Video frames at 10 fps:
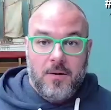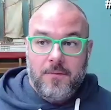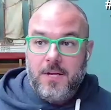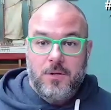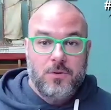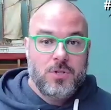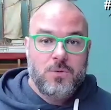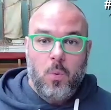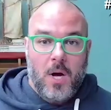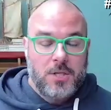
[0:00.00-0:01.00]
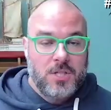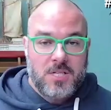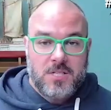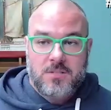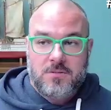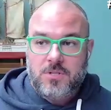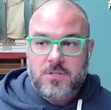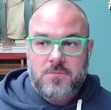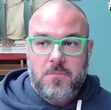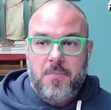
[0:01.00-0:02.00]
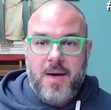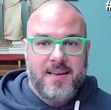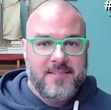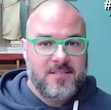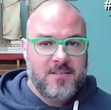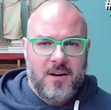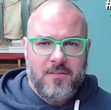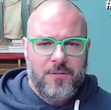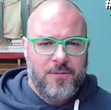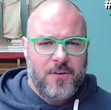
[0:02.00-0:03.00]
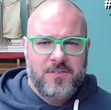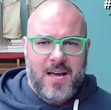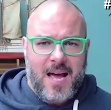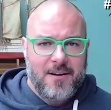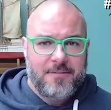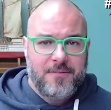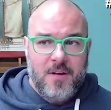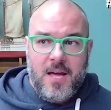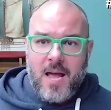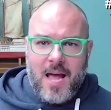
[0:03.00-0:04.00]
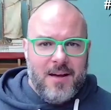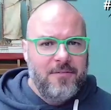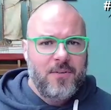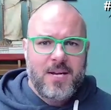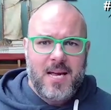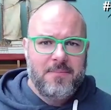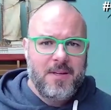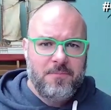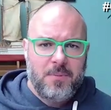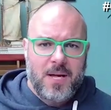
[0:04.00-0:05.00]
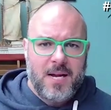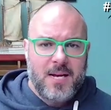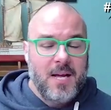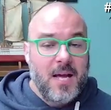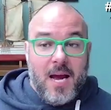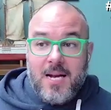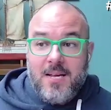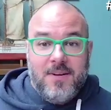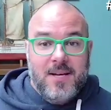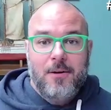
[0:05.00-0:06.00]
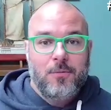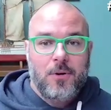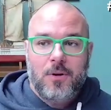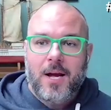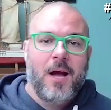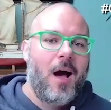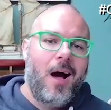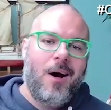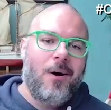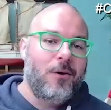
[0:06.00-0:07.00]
that you just watch this just mess of a first half every game they've played. And even games where you're like, oh,